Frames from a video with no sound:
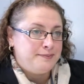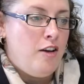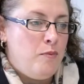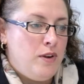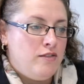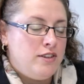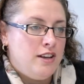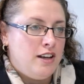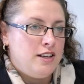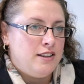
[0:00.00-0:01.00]
I've been
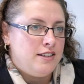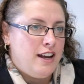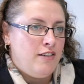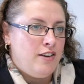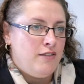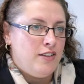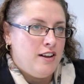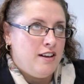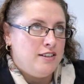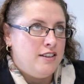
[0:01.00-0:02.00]
researching this area for the
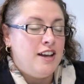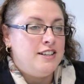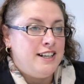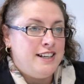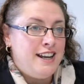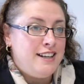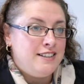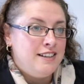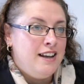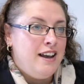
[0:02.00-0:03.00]
last 13
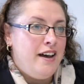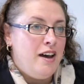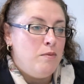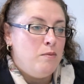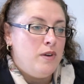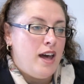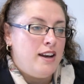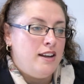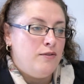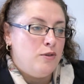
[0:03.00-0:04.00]
years
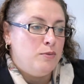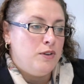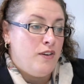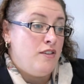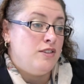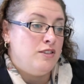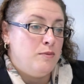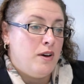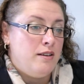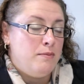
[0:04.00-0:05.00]
and it formed the focus of
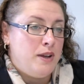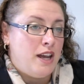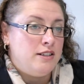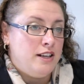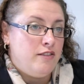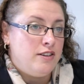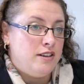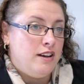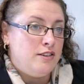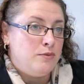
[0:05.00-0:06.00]
my PhD
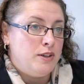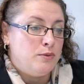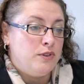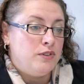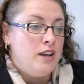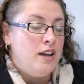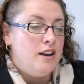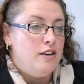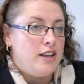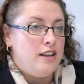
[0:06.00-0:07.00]
research, which was
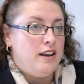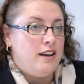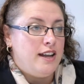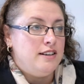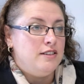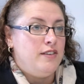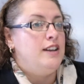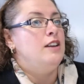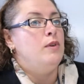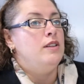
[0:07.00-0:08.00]
looking at
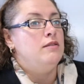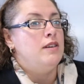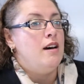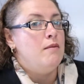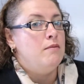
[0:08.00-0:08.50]
intervening with